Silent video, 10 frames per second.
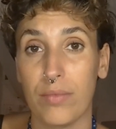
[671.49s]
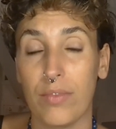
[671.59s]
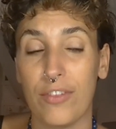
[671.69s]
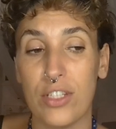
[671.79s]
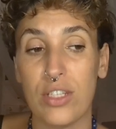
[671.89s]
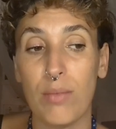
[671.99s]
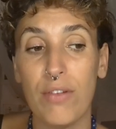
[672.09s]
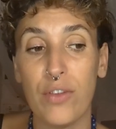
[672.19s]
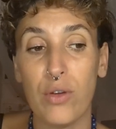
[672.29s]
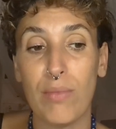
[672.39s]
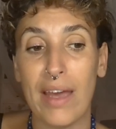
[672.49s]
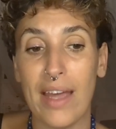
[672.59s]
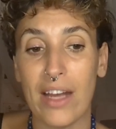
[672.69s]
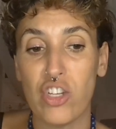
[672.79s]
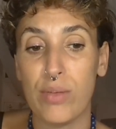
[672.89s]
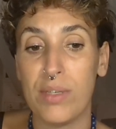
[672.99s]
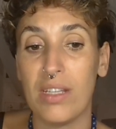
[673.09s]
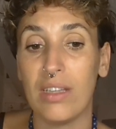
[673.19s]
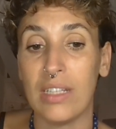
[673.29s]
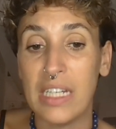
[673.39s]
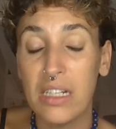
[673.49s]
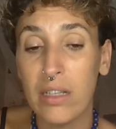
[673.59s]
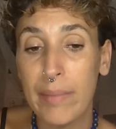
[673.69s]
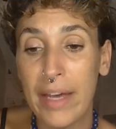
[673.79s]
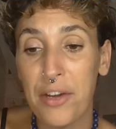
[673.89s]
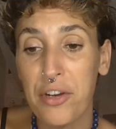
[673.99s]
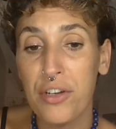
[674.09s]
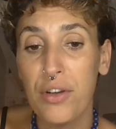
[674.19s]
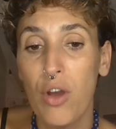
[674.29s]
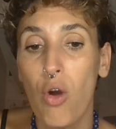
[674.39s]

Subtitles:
For some of you, it might actually be a legal matter,